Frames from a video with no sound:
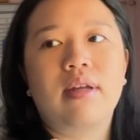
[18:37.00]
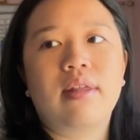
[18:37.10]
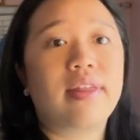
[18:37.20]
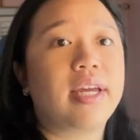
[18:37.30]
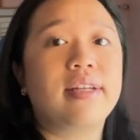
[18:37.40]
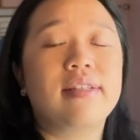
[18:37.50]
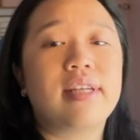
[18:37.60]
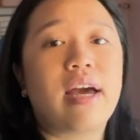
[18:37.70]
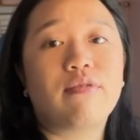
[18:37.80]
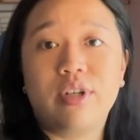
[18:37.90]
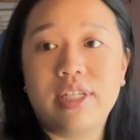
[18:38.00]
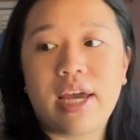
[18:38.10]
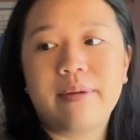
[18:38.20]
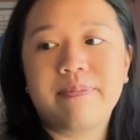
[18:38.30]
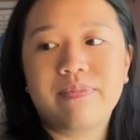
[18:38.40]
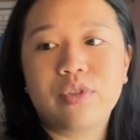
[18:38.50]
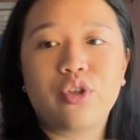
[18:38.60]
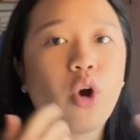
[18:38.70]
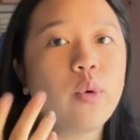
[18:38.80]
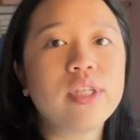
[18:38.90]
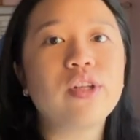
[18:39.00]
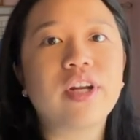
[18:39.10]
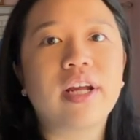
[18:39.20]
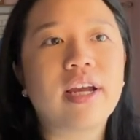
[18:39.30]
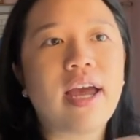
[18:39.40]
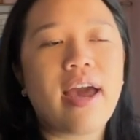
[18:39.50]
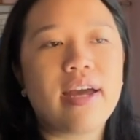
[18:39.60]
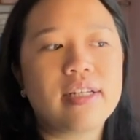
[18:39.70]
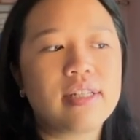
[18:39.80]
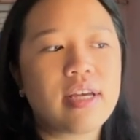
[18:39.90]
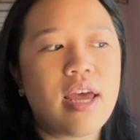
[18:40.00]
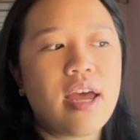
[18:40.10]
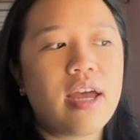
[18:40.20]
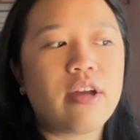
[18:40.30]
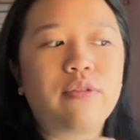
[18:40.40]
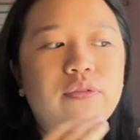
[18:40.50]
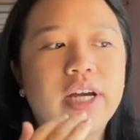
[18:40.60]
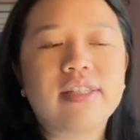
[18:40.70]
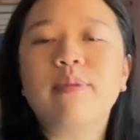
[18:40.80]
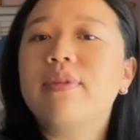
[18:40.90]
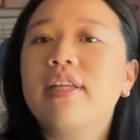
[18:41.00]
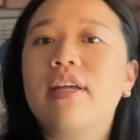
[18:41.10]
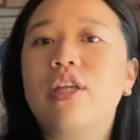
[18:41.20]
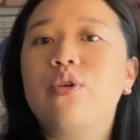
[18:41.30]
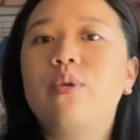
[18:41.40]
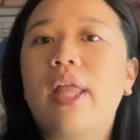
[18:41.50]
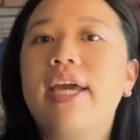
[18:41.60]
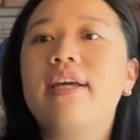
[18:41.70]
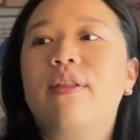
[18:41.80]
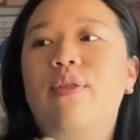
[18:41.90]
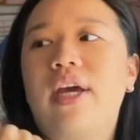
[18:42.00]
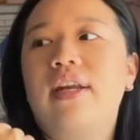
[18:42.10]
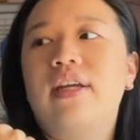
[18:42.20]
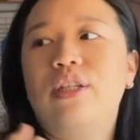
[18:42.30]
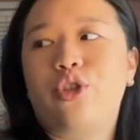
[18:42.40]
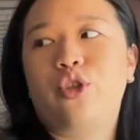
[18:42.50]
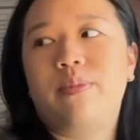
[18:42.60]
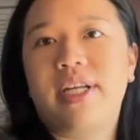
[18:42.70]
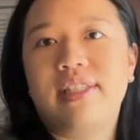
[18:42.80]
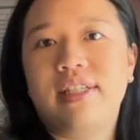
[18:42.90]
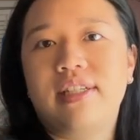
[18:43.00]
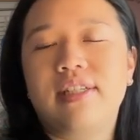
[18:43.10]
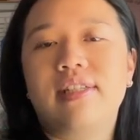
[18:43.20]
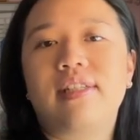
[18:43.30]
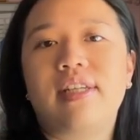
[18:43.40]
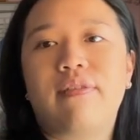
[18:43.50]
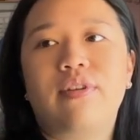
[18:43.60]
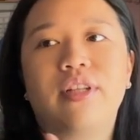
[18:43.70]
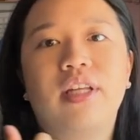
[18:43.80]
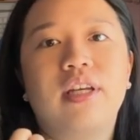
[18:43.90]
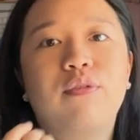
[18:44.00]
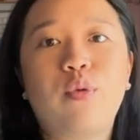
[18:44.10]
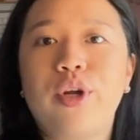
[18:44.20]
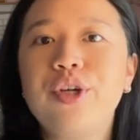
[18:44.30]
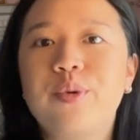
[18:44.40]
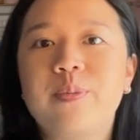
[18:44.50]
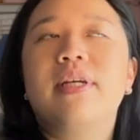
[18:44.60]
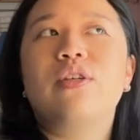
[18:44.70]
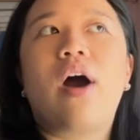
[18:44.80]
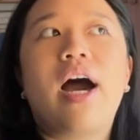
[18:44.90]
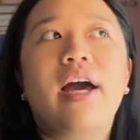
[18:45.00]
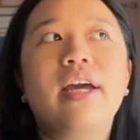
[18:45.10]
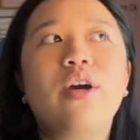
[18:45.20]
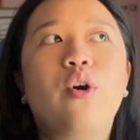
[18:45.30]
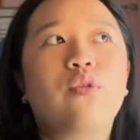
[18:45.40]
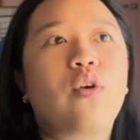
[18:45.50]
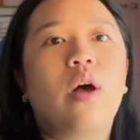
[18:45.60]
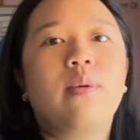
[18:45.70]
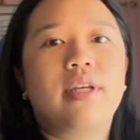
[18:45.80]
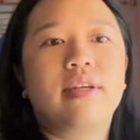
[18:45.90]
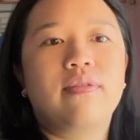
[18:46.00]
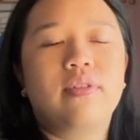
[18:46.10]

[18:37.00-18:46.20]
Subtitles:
things every day. So you're always learning. And if that's something that you like, then internal medicine is definitely for you. So I overall will give